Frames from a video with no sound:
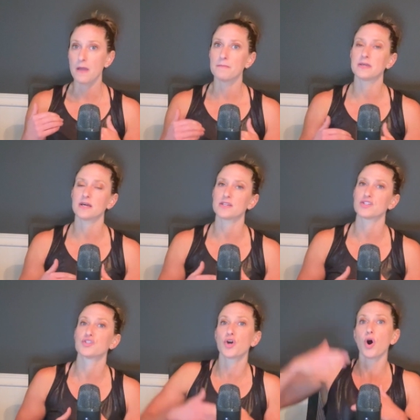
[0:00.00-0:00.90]

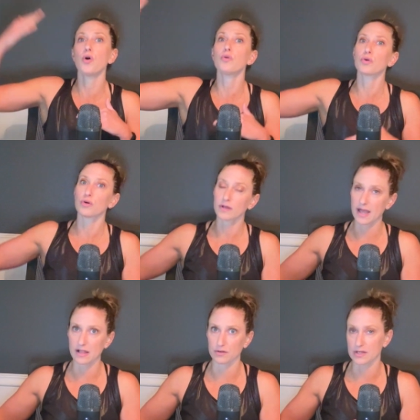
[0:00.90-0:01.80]
because total
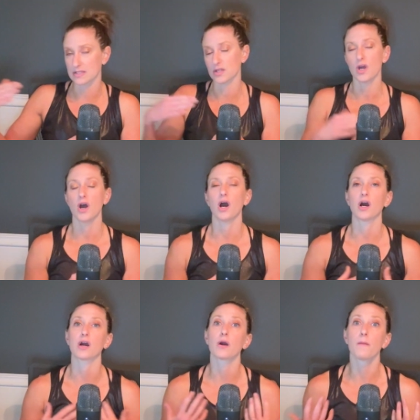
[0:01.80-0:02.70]
calories
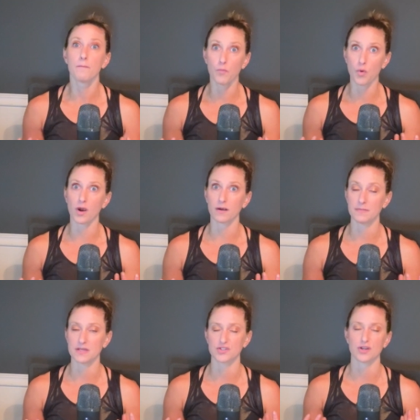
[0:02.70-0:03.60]
are more
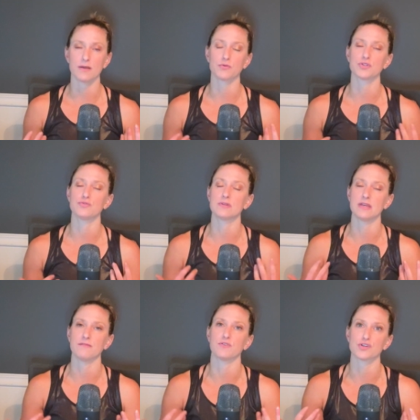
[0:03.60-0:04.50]
because you're able to
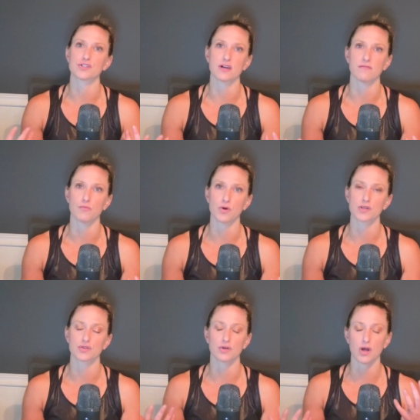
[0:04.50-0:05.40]
give yourself more.
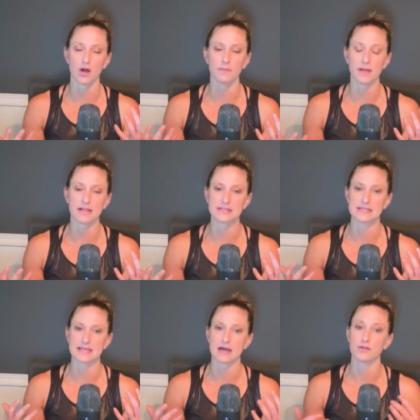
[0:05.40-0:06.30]
So it all
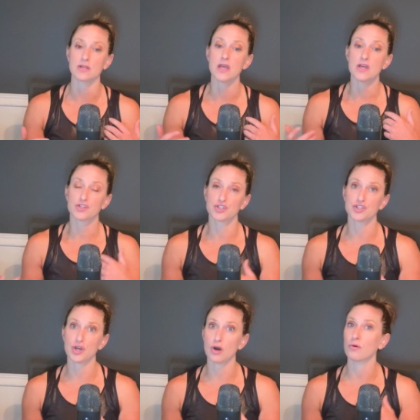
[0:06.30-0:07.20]
balances out to
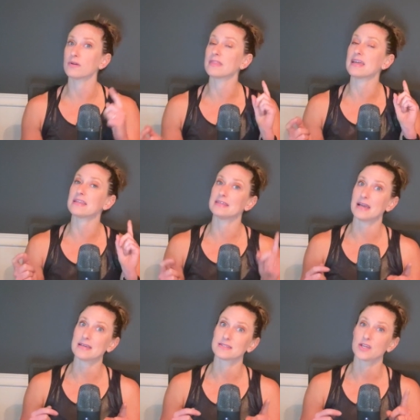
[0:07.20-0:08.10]
show that
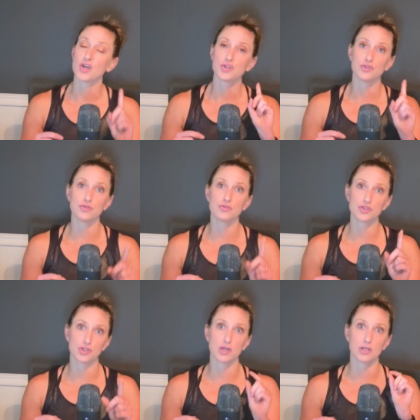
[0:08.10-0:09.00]
yes, you
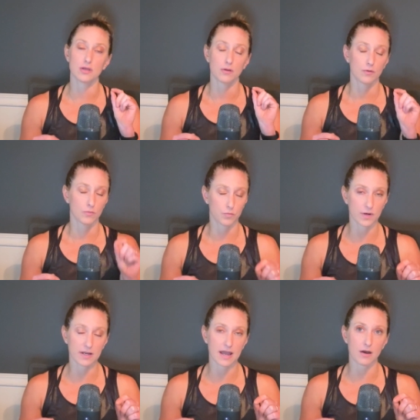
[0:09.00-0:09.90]
should
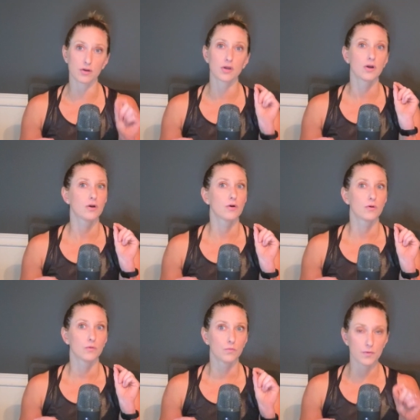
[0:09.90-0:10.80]
work out
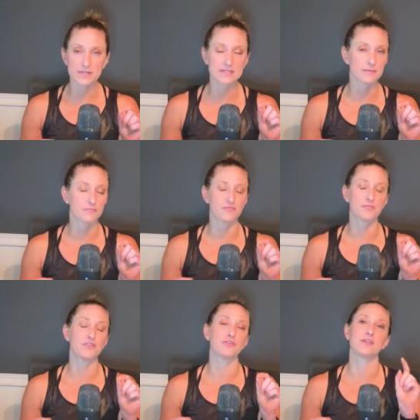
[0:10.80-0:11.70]
with some
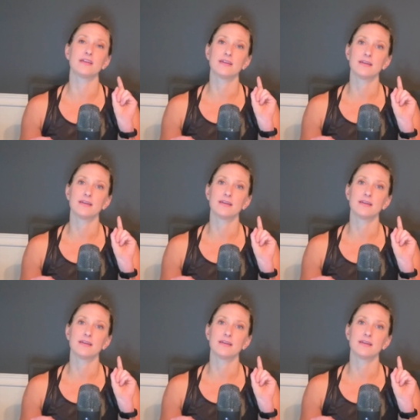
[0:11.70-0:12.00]
food